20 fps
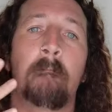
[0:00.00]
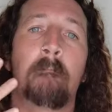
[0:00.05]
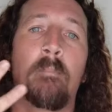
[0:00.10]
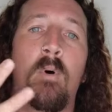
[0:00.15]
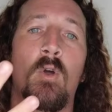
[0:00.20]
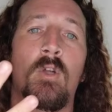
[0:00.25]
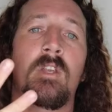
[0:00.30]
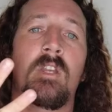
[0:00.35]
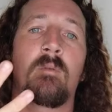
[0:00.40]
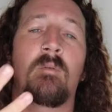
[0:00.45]

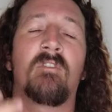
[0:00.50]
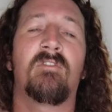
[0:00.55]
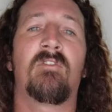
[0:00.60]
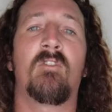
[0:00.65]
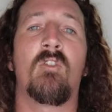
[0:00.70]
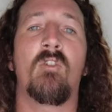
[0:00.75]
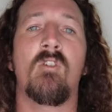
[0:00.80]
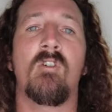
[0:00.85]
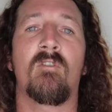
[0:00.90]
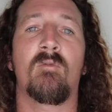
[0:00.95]
Point number
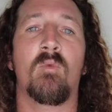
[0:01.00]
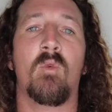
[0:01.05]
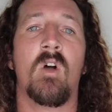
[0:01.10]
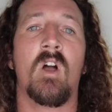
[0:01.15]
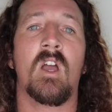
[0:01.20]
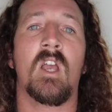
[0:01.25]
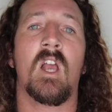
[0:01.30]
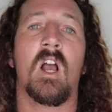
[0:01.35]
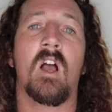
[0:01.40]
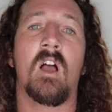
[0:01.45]
4 of
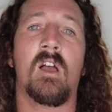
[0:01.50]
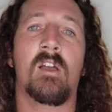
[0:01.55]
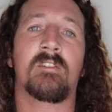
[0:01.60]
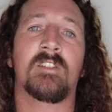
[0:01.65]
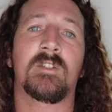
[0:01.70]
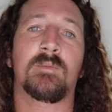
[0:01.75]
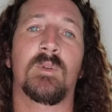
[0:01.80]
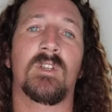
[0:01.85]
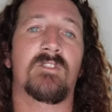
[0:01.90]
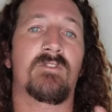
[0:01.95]
why I
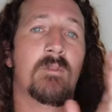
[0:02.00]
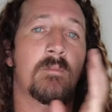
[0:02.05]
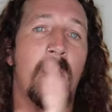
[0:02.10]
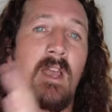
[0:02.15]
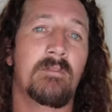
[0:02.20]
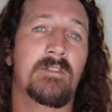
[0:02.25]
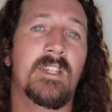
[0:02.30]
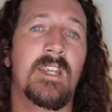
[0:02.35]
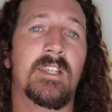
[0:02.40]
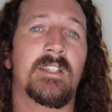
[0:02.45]
switched from
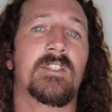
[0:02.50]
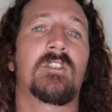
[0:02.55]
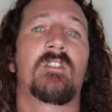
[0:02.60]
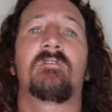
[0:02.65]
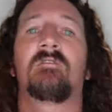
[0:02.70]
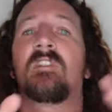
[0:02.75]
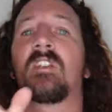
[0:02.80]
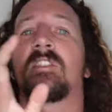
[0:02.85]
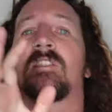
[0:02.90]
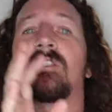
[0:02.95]

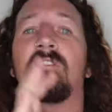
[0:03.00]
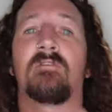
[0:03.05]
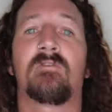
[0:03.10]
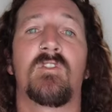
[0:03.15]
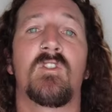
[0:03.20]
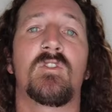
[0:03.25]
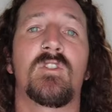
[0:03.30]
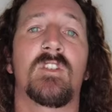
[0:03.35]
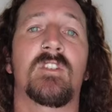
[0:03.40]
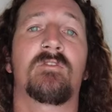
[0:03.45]
FCS2 fins to
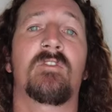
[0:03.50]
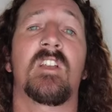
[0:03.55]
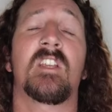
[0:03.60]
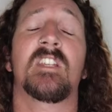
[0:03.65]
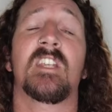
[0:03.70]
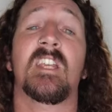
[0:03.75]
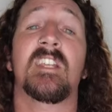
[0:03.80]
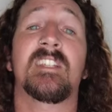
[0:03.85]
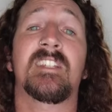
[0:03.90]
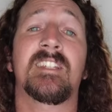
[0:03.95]
Futures
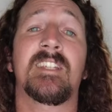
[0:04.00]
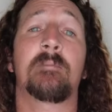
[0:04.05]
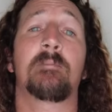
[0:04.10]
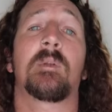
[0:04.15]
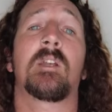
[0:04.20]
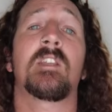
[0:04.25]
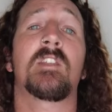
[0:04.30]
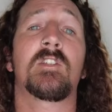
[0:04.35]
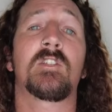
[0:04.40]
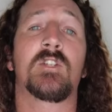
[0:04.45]
Fins is
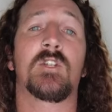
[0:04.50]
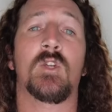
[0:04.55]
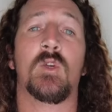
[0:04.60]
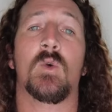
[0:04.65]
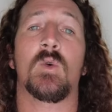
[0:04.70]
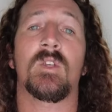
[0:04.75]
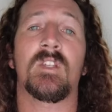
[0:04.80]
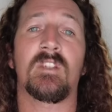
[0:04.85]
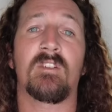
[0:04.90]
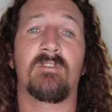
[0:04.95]
simply the
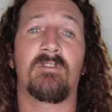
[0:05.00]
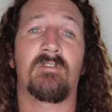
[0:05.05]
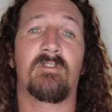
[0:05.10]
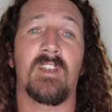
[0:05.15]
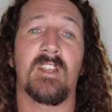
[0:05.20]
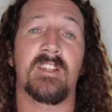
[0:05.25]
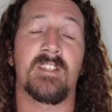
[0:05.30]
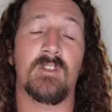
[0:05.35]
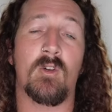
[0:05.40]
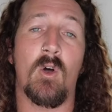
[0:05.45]
choice of
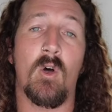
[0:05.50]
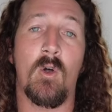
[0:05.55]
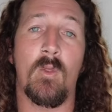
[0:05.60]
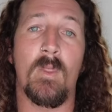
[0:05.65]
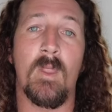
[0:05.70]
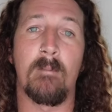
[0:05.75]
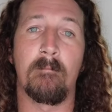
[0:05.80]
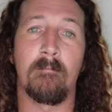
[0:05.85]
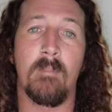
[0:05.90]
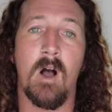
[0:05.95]
fins
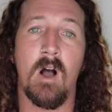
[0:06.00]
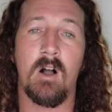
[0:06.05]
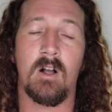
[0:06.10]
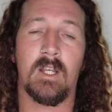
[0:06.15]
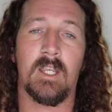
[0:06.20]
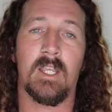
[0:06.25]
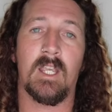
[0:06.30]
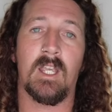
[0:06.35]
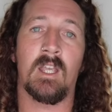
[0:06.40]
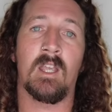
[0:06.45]
on the
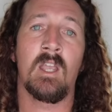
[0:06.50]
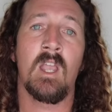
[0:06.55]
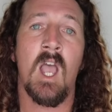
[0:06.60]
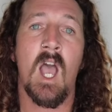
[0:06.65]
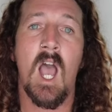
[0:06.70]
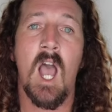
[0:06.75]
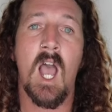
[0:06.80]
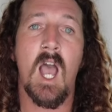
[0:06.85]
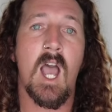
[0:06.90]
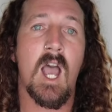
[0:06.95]
market.
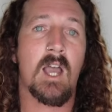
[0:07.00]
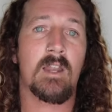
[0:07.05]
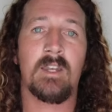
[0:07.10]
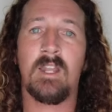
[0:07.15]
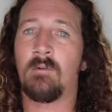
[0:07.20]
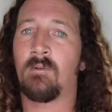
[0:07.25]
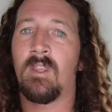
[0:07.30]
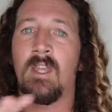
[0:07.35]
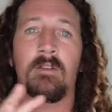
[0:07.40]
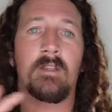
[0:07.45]

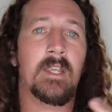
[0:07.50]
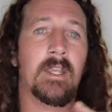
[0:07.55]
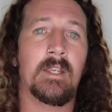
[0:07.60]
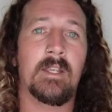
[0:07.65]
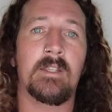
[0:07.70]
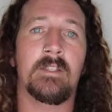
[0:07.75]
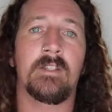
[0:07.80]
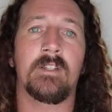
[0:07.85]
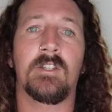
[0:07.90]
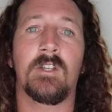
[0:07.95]
Now, without getting
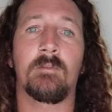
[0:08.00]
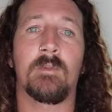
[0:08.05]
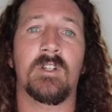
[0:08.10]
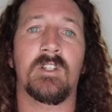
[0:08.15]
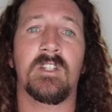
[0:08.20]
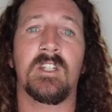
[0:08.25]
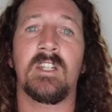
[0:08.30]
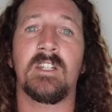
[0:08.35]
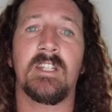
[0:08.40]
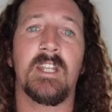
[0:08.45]
into too
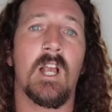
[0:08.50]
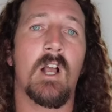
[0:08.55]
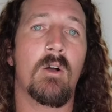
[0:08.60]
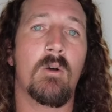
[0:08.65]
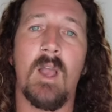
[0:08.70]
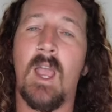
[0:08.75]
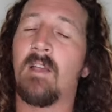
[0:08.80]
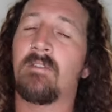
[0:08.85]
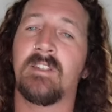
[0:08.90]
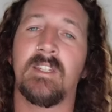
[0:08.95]
much
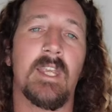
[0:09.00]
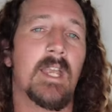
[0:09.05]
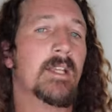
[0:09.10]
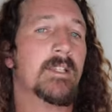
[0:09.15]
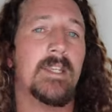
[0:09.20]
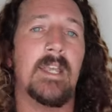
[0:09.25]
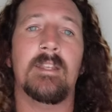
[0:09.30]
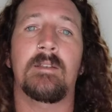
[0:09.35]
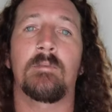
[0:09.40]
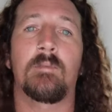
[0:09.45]
detail,
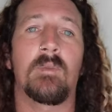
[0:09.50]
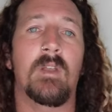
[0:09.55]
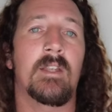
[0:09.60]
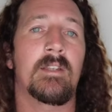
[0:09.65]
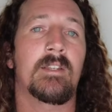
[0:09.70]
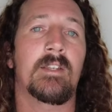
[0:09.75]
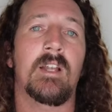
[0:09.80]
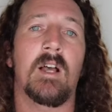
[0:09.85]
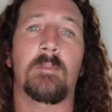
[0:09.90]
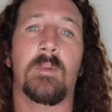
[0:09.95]
FCS
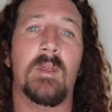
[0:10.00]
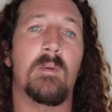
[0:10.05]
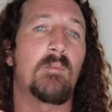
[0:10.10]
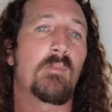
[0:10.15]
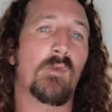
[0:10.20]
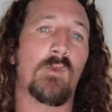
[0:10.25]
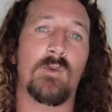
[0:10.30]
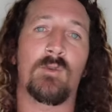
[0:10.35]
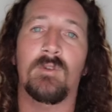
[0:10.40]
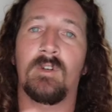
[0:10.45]
ended up
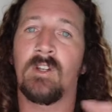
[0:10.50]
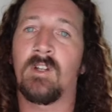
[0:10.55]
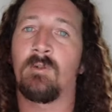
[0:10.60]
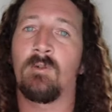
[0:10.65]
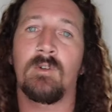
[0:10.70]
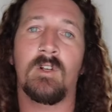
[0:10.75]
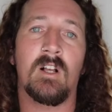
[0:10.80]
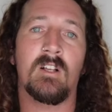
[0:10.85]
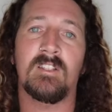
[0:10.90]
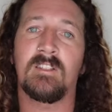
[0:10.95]
embroiled in
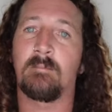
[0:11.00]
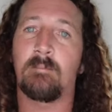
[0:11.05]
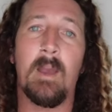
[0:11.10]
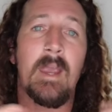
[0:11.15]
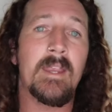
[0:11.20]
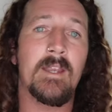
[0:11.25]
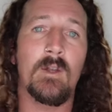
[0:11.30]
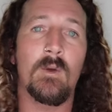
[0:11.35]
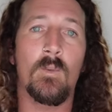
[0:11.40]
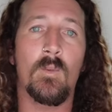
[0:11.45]
all kinds of
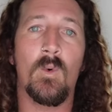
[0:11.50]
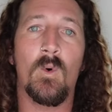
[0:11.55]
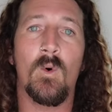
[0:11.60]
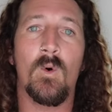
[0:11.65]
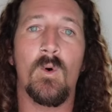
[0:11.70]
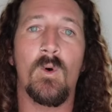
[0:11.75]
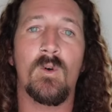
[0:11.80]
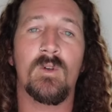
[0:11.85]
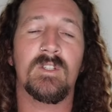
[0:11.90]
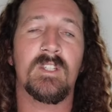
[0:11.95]
patent
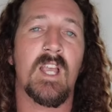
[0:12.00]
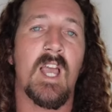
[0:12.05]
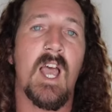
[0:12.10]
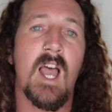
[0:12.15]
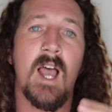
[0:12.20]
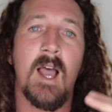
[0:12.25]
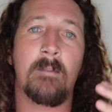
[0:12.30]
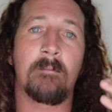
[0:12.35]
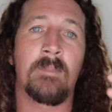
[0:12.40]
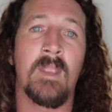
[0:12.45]
wars,
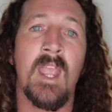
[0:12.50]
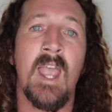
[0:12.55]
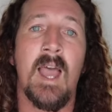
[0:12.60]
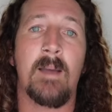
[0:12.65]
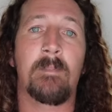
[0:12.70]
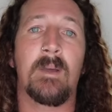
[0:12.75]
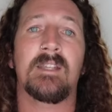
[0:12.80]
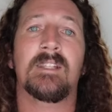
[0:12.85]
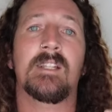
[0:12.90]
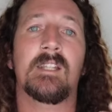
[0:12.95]
and
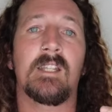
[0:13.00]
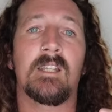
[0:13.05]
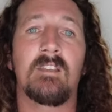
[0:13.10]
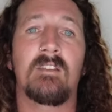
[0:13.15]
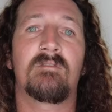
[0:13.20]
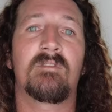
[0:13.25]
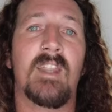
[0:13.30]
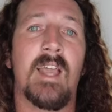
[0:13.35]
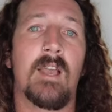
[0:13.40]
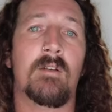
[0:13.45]
basically
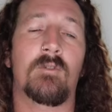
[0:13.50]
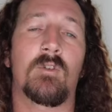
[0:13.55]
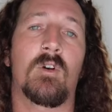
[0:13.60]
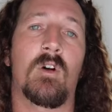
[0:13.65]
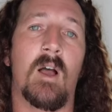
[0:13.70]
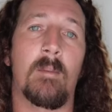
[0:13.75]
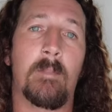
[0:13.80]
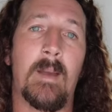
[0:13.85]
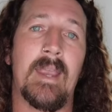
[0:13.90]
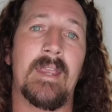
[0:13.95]
they've now
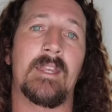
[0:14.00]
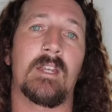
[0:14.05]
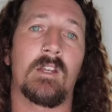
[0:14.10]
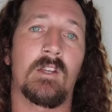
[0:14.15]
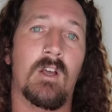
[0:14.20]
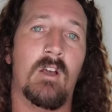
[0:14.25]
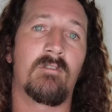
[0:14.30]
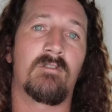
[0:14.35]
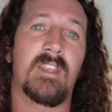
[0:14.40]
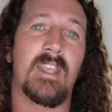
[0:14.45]
got a patent
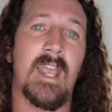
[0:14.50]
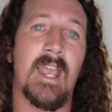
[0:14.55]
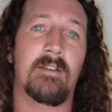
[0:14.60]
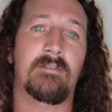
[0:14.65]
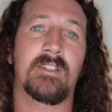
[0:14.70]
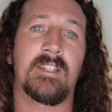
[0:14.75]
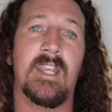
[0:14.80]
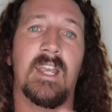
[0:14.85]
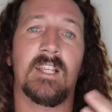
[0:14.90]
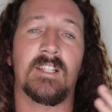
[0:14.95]
over the
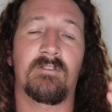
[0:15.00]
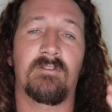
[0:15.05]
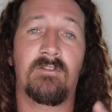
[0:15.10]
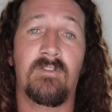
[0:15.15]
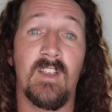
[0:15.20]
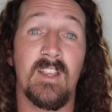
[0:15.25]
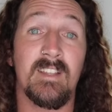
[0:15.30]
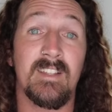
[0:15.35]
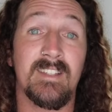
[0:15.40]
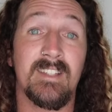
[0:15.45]
FCS
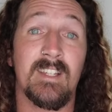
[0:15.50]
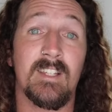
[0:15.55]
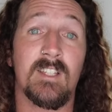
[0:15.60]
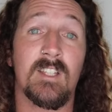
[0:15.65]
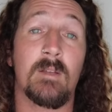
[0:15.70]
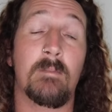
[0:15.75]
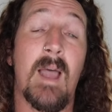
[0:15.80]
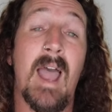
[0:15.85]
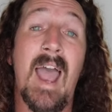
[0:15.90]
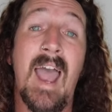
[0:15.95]
fin
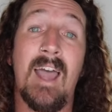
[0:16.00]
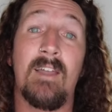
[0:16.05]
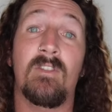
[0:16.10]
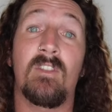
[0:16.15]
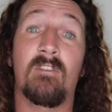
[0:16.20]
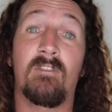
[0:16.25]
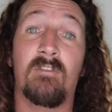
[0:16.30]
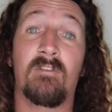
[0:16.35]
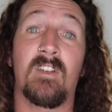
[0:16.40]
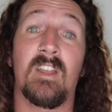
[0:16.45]
system and
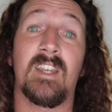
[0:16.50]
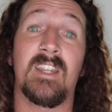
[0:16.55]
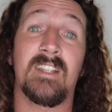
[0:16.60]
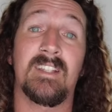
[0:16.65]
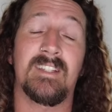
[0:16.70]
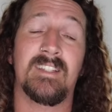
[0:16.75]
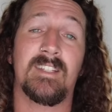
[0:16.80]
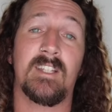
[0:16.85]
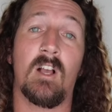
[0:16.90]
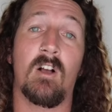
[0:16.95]
the fin
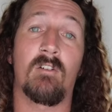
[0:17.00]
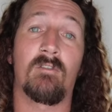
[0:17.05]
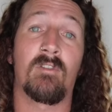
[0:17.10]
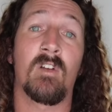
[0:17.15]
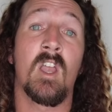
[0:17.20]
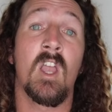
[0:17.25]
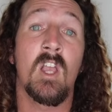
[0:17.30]
itself.